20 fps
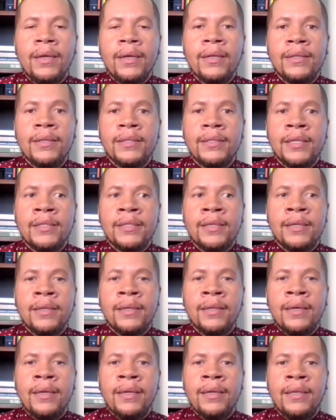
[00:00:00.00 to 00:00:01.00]

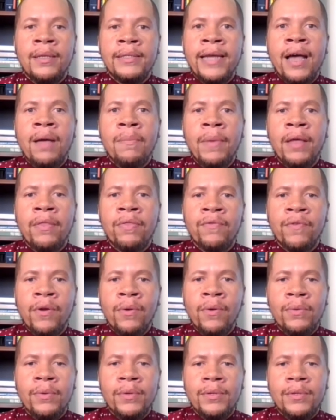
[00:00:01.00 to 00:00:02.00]
consistently down my
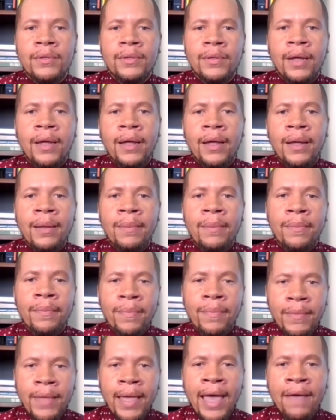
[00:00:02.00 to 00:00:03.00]
throat
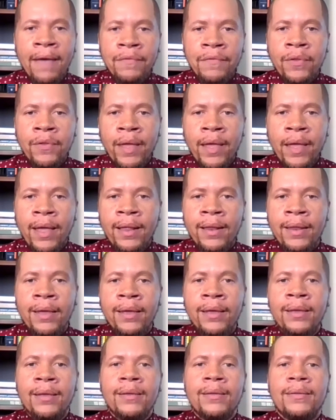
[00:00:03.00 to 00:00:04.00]
after that,
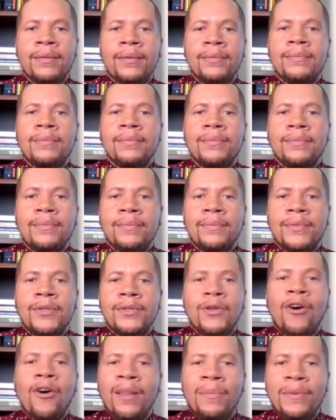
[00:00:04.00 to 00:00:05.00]
like
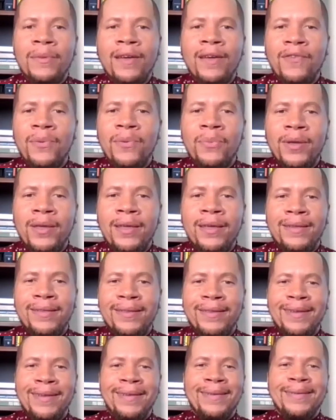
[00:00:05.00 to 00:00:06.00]
calling me every week,
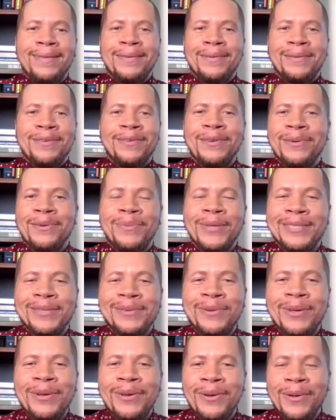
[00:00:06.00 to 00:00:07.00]
like, what's
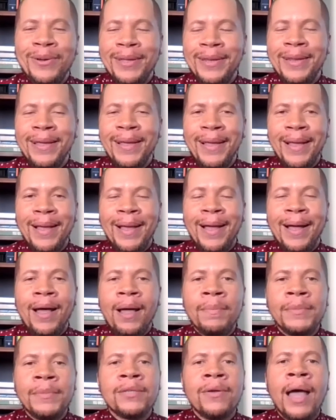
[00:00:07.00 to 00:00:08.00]
going on.
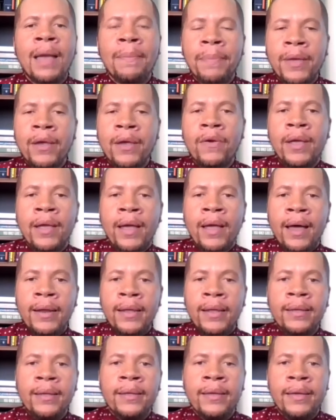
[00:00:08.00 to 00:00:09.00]
So I
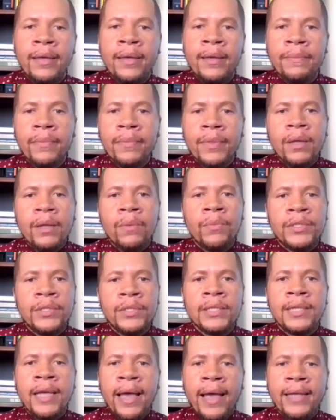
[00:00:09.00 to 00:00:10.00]
periodically would
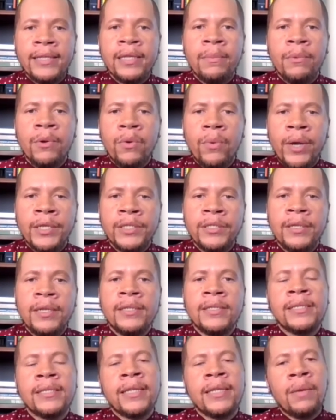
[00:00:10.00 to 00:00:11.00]
just ask him
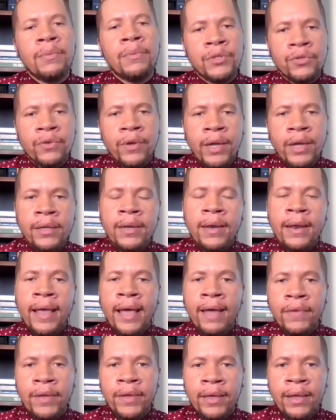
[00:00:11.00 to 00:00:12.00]
questions as I was trying to
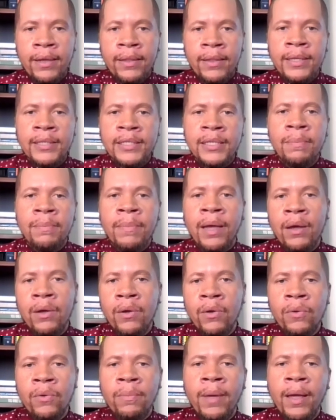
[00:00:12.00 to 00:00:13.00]
navigate this in my
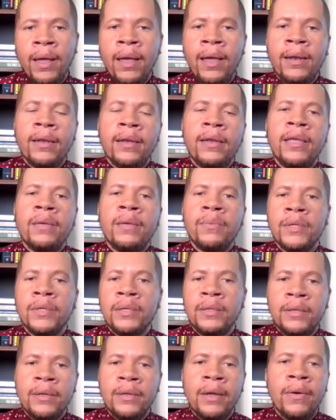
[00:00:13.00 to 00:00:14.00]
own mind. And he
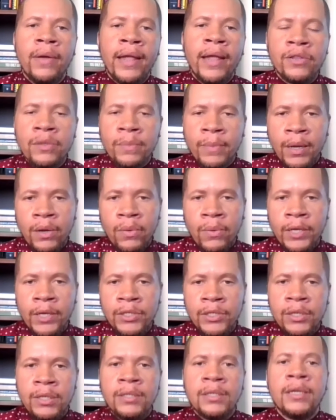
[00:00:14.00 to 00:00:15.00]
would, answer my
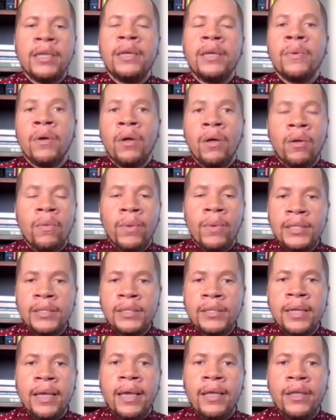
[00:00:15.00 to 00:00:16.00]
questions. And he would always
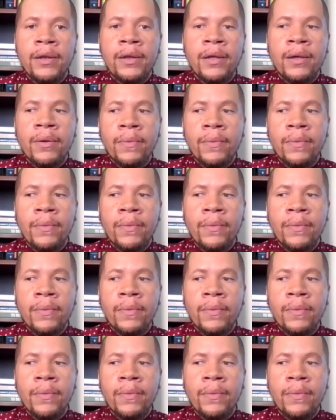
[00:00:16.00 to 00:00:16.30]
say,